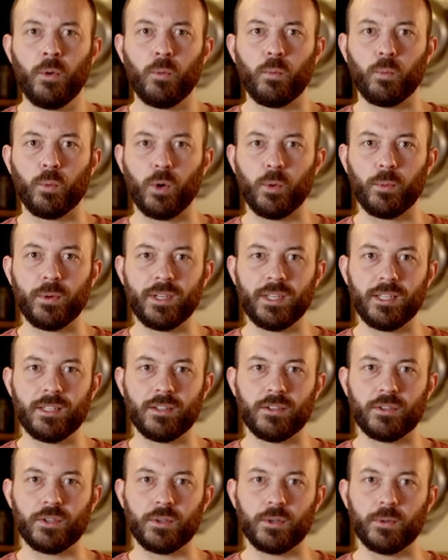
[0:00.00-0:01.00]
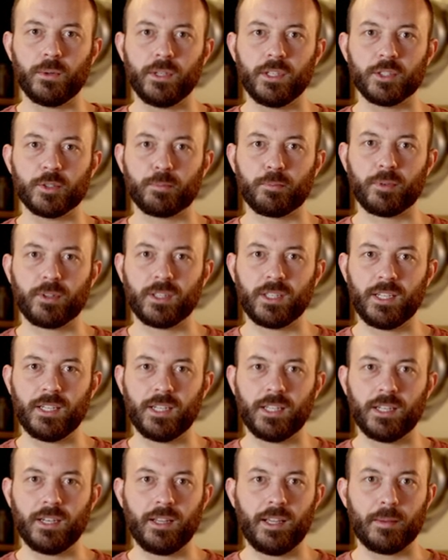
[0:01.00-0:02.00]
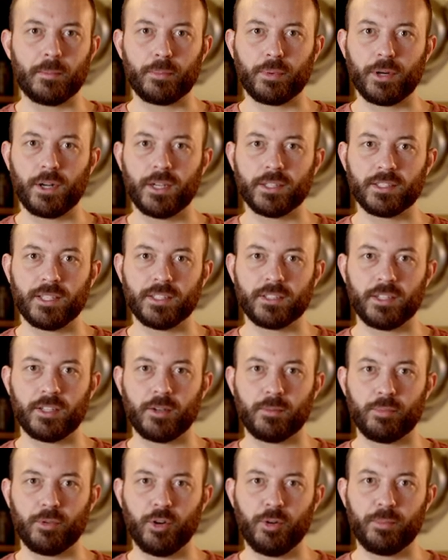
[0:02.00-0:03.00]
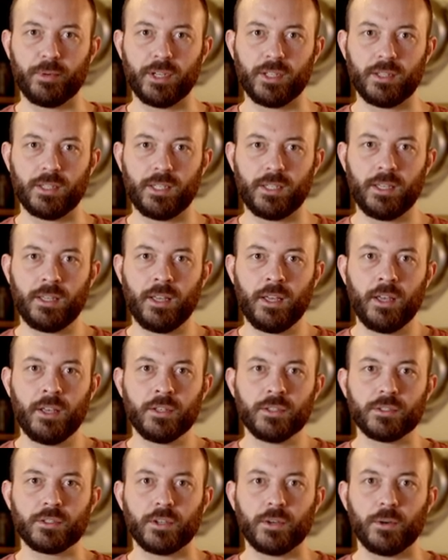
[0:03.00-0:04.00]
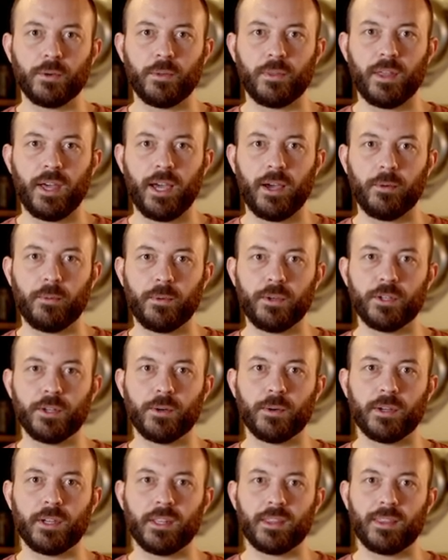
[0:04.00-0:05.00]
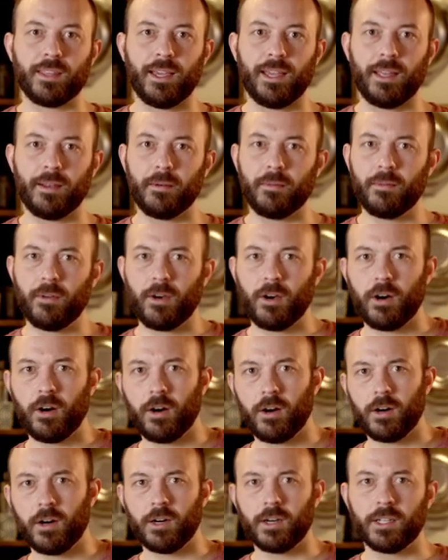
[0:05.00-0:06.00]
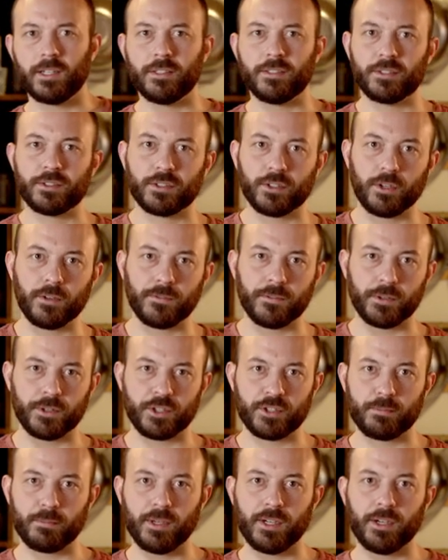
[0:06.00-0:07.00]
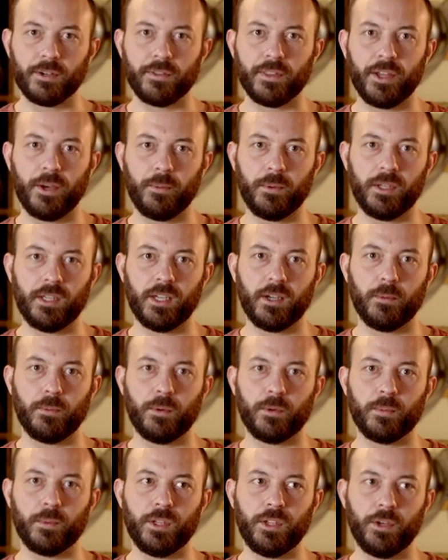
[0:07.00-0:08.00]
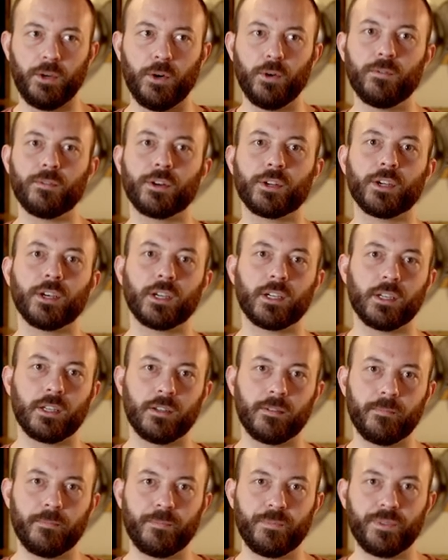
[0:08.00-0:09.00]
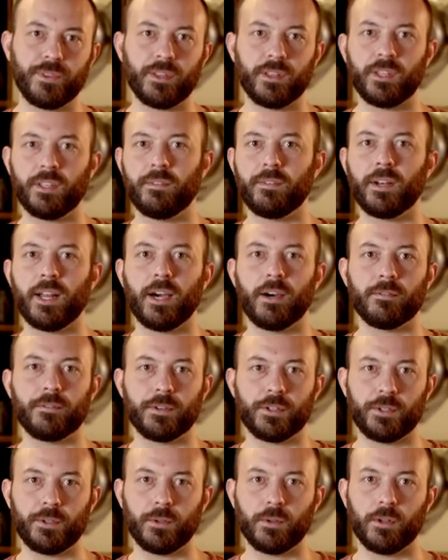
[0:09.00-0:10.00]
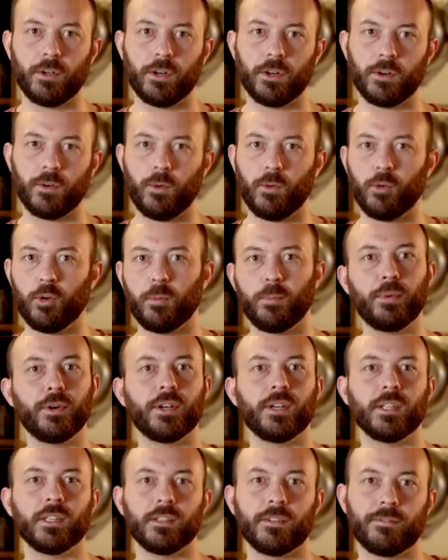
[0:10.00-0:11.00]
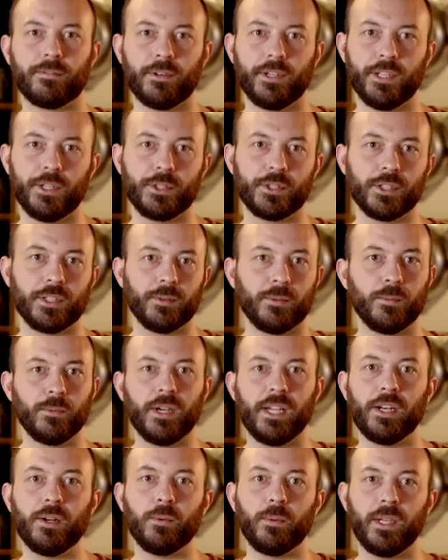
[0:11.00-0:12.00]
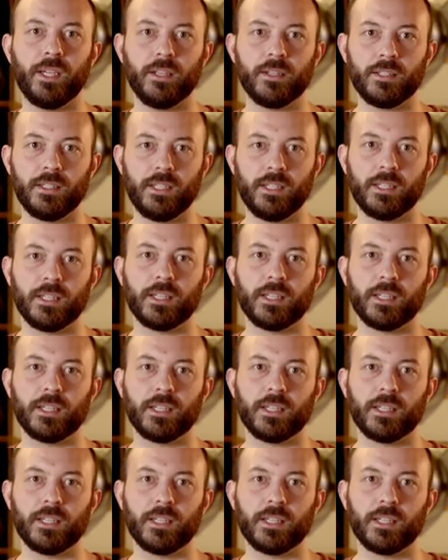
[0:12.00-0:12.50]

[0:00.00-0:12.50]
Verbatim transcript: What we need to do is clean it and process it appropriately so that we don't get that odd sulfur smell that we get when we overcook it, leave it out for too long, or put it in the fridge and wait a week to eat